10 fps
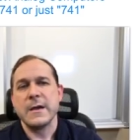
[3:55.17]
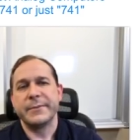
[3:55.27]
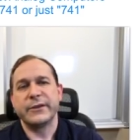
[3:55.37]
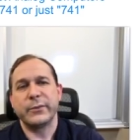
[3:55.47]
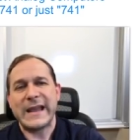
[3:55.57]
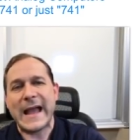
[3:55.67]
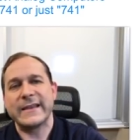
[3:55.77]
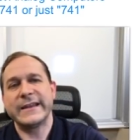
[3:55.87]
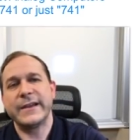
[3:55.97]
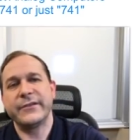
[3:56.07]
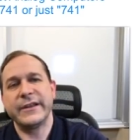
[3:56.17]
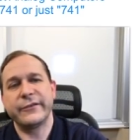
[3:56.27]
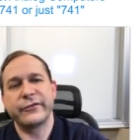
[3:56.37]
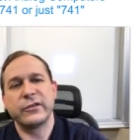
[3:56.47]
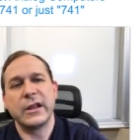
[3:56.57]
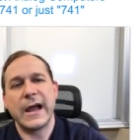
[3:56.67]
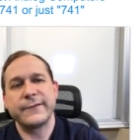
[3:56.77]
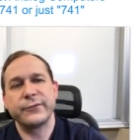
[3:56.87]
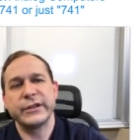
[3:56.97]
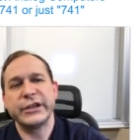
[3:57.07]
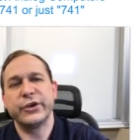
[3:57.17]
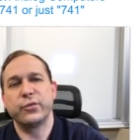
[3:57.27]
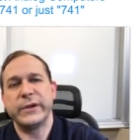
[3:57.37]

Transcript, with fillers: But the reality of it is there's a lot of really good